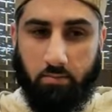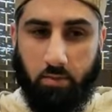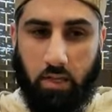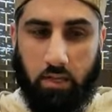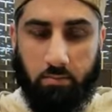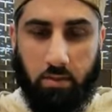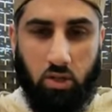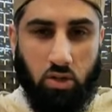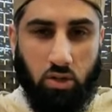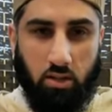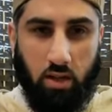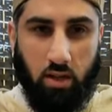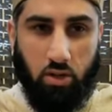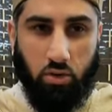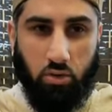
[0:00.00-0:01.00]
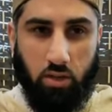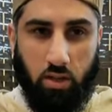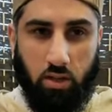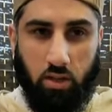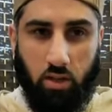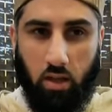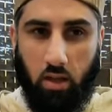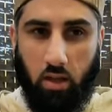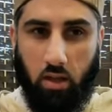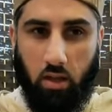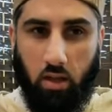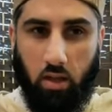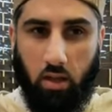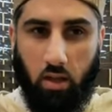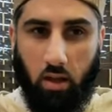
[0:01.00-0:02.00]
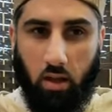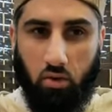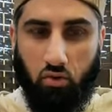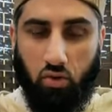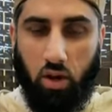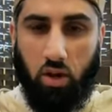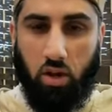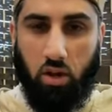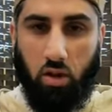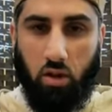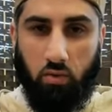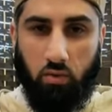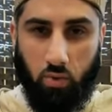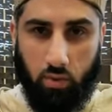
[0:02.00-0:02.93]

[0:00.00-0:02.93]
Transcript: is mentioned that during the Treaty of